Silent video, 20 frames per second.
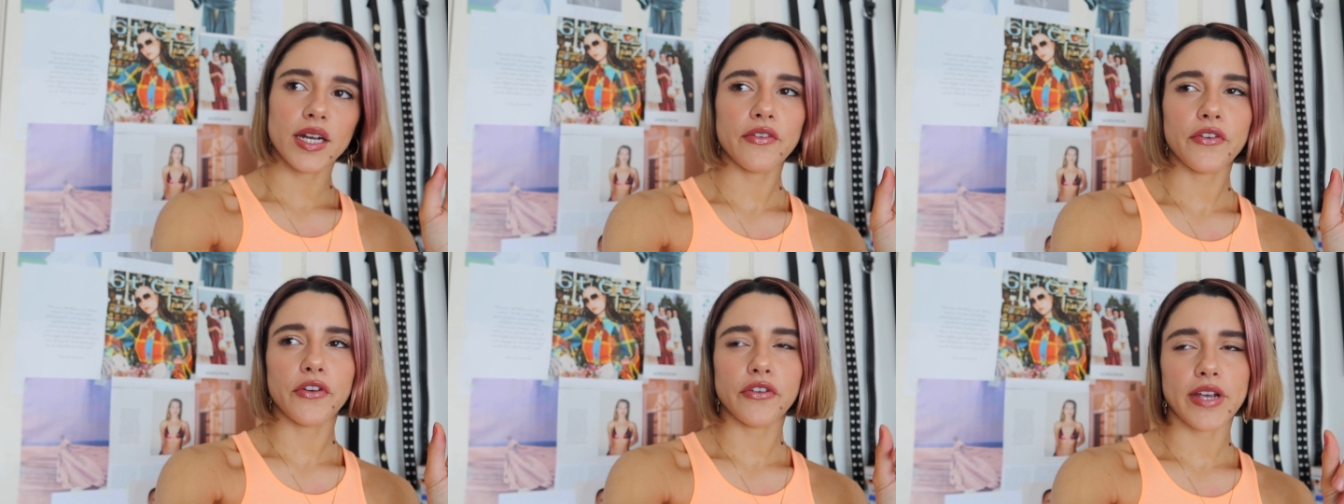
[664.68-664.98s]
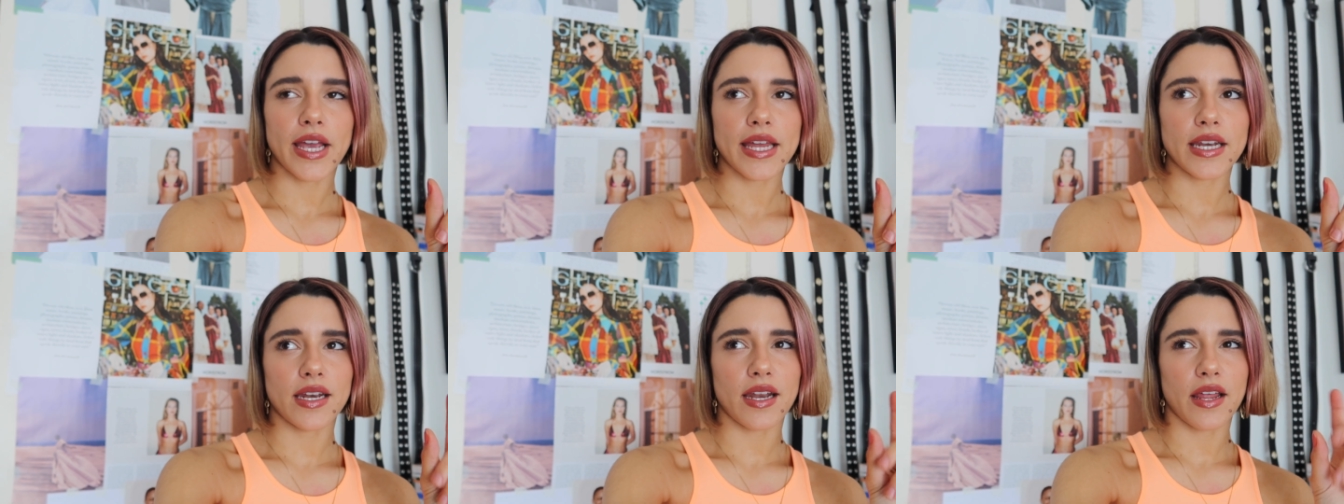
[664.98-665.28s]
I've
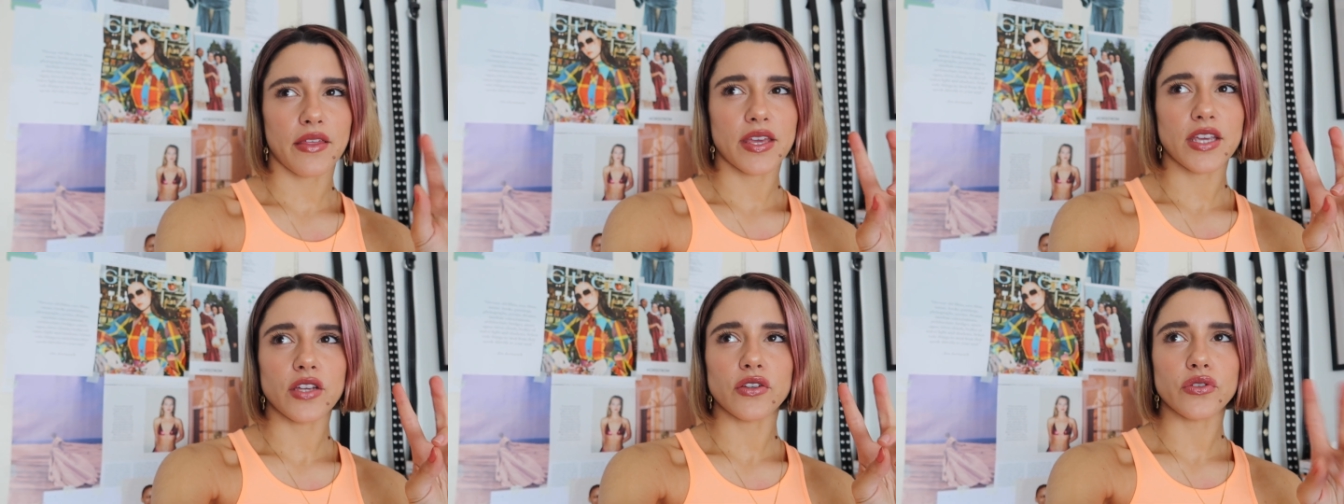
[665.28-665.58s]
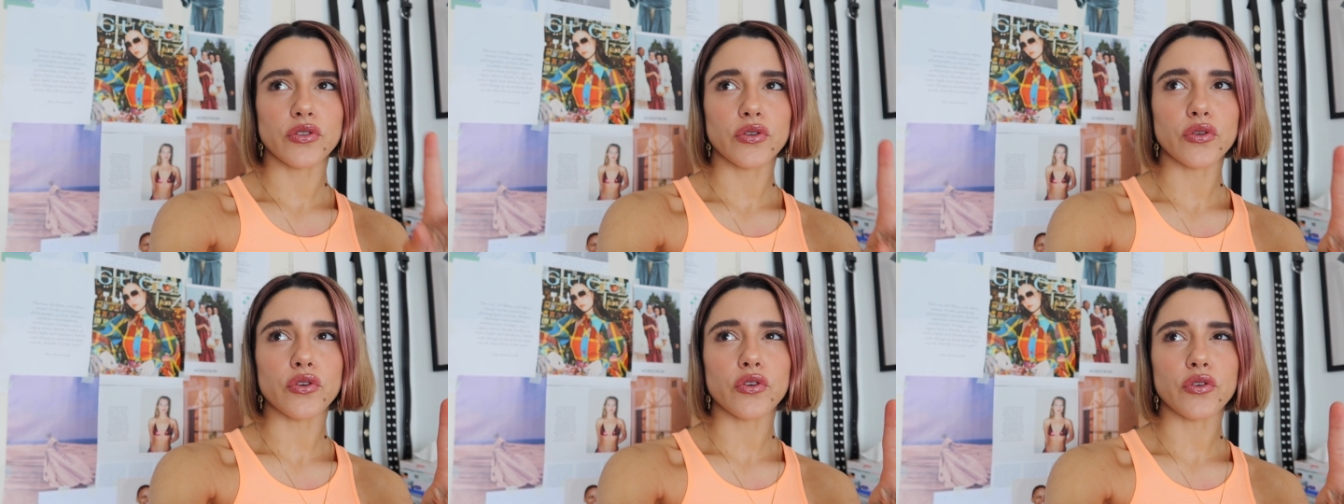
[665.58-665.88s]
created, I think,
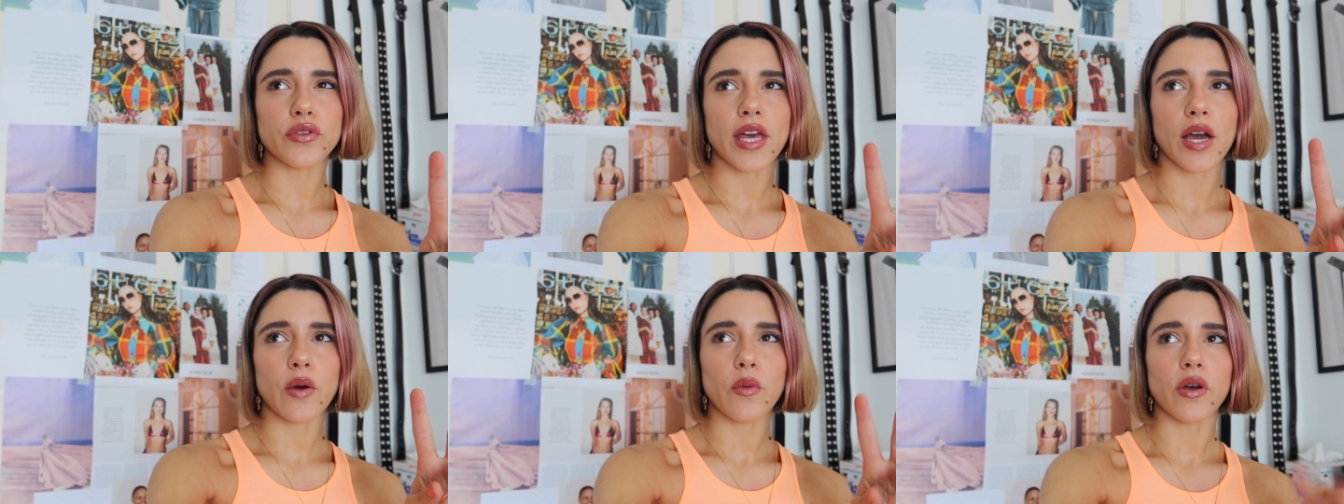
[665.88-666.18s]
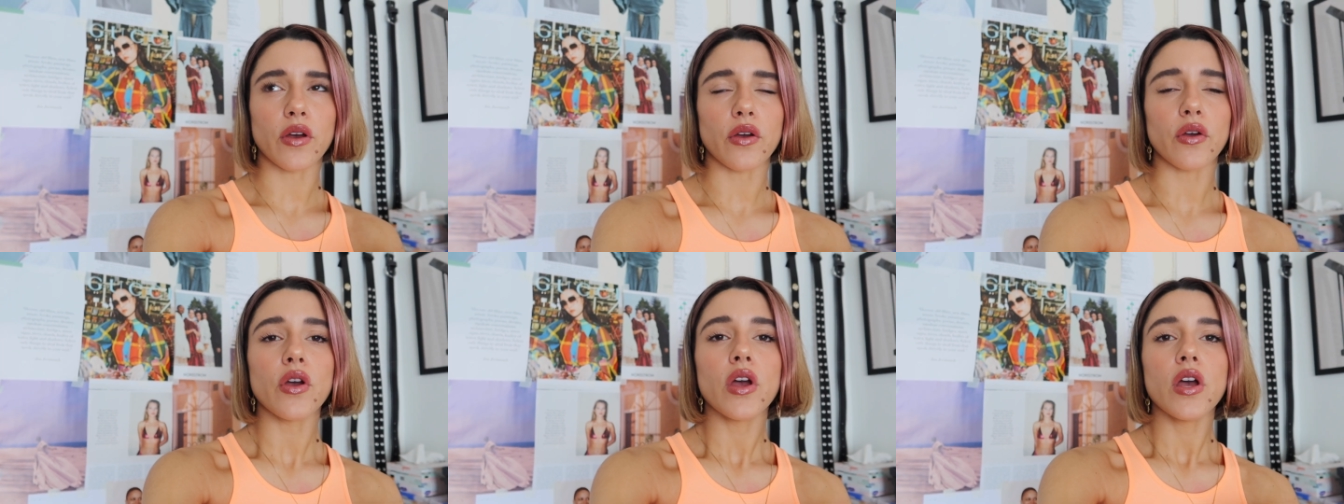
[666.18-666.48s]
2 that
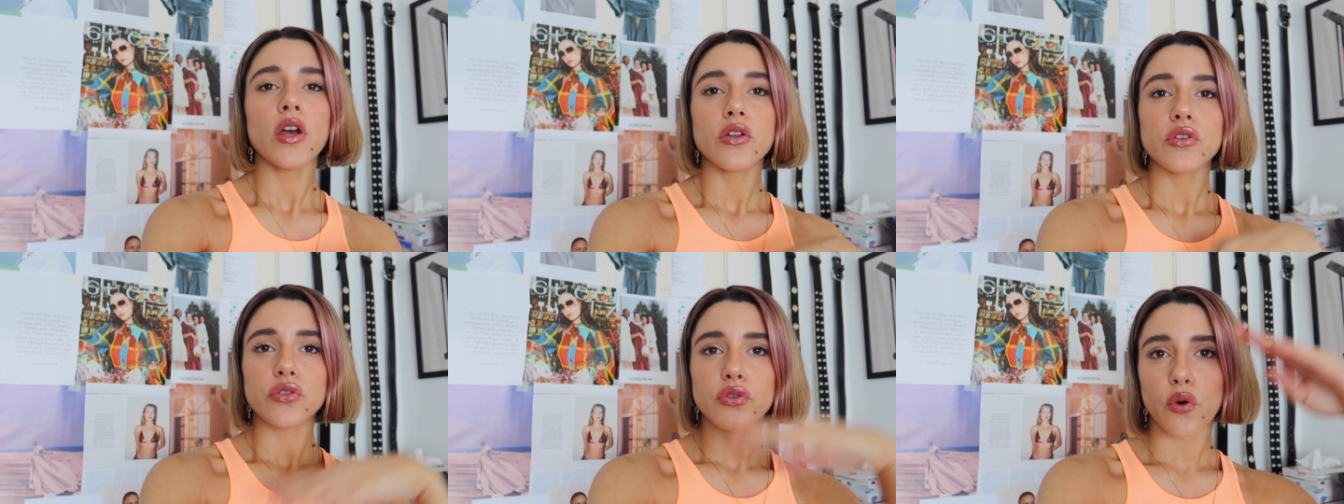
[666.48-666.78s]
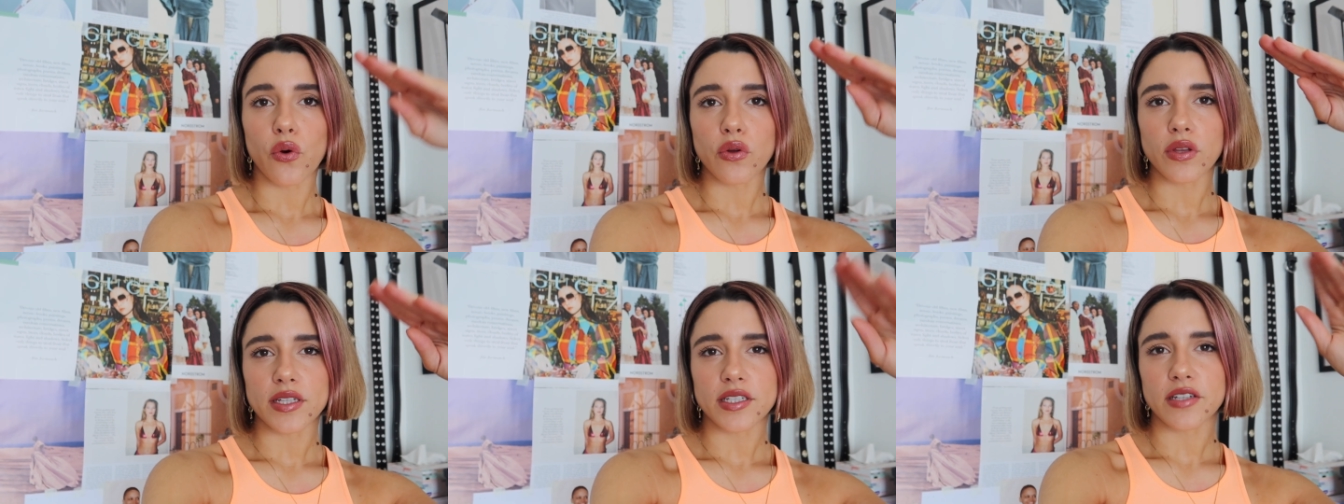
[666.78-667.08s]
were
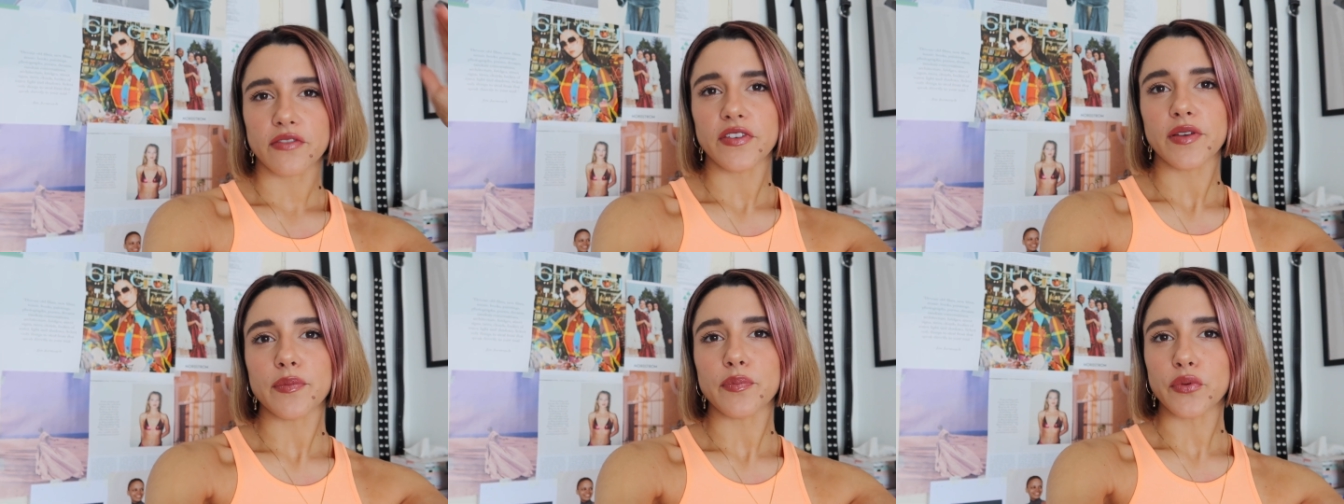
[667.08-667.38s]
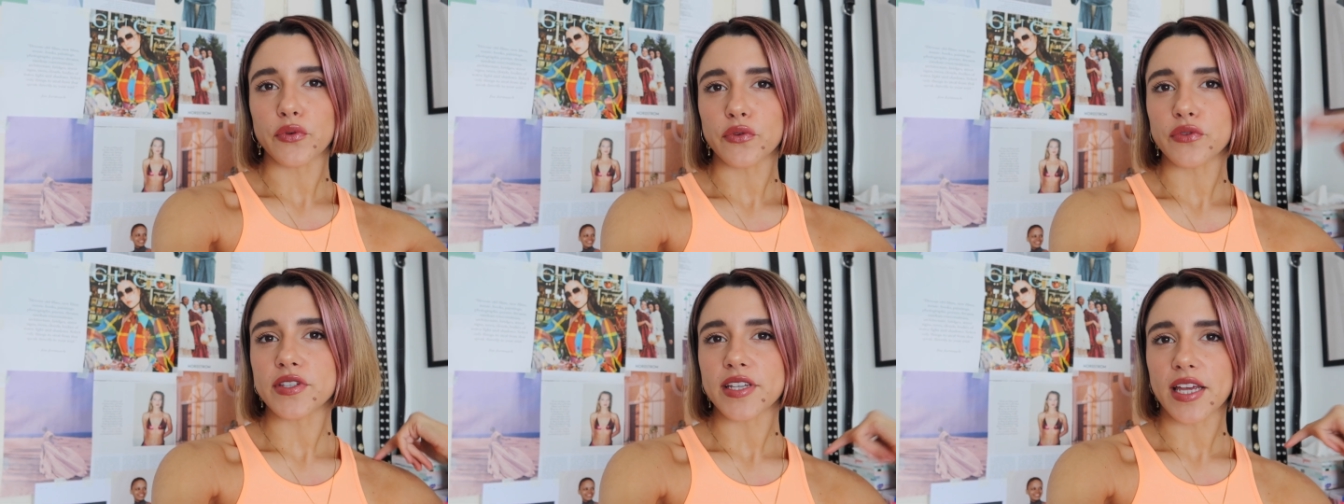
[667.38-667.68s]
taller to fit
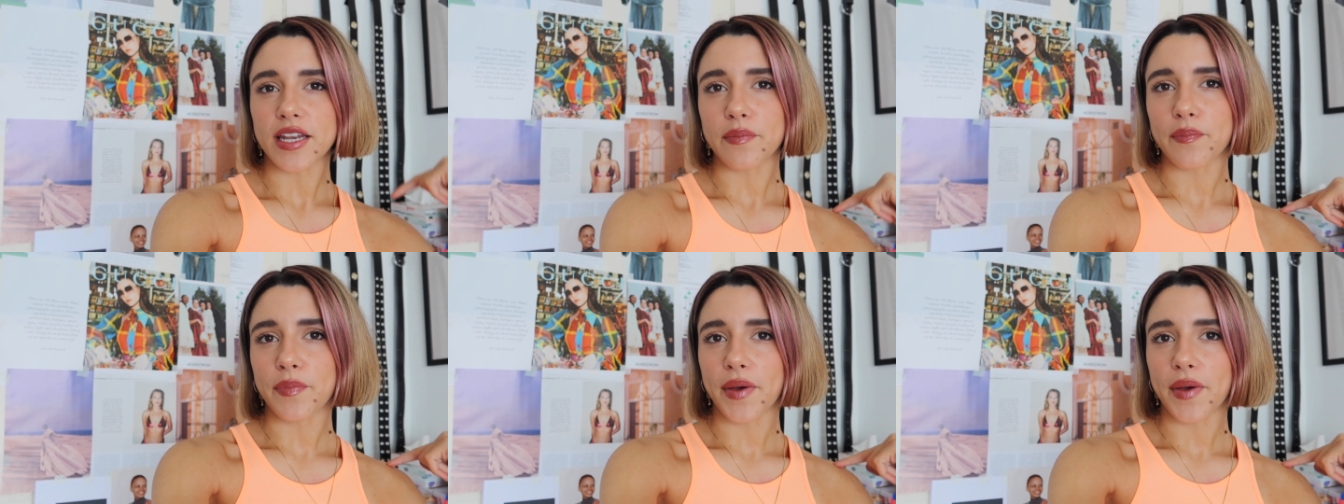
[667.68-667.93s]
boots and